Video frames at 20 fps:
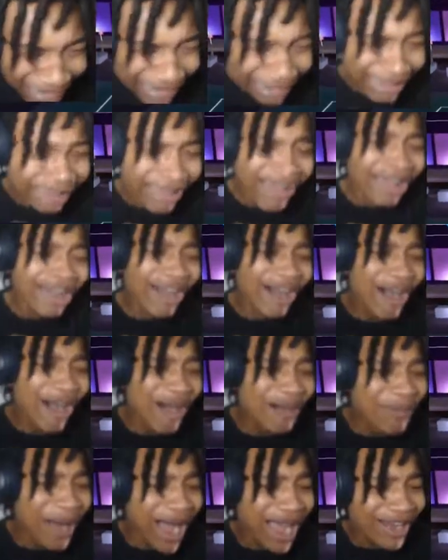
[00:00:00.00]

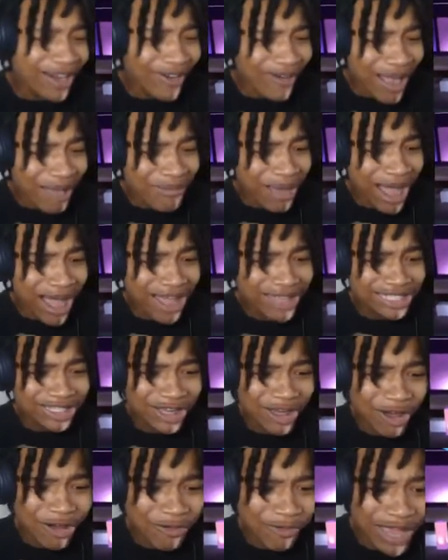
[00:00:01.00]
Oh, my grandma's
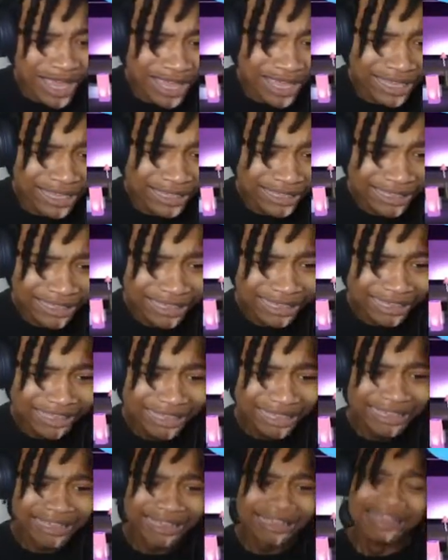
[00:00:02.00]
no
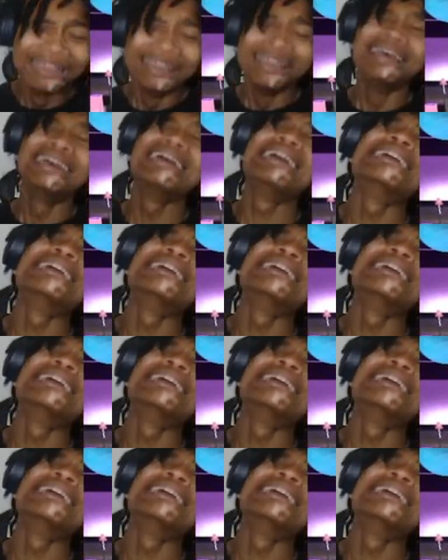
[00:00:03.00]
way!